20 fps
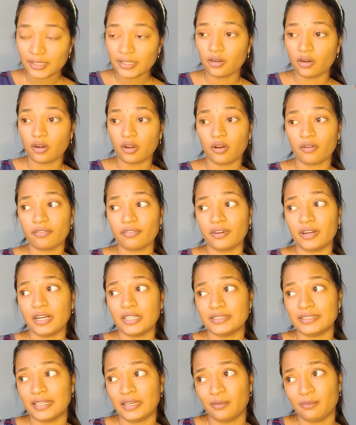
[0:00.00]
A lot
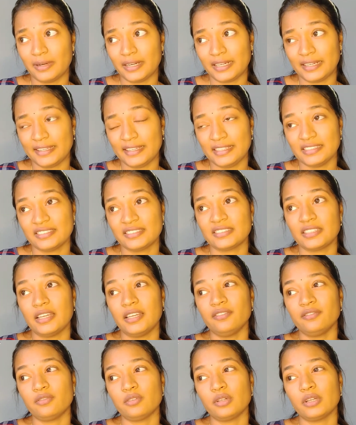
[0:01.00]
of celebrities,
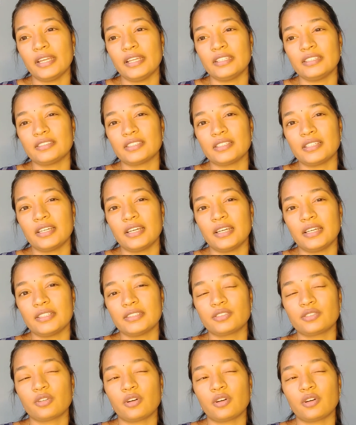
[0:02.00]
influencers